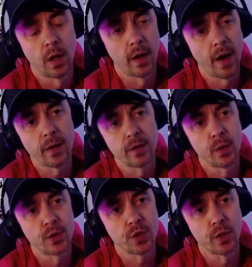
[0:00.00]
How they know
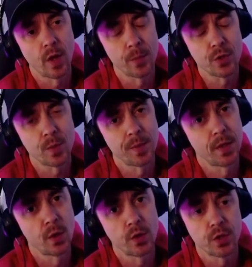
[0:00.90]
each other. I'm assuming they
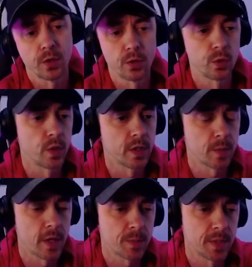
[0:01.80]
know each other through
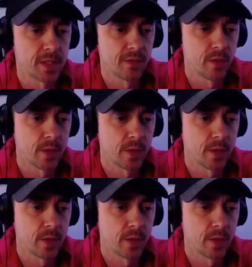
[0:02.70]
SBTV.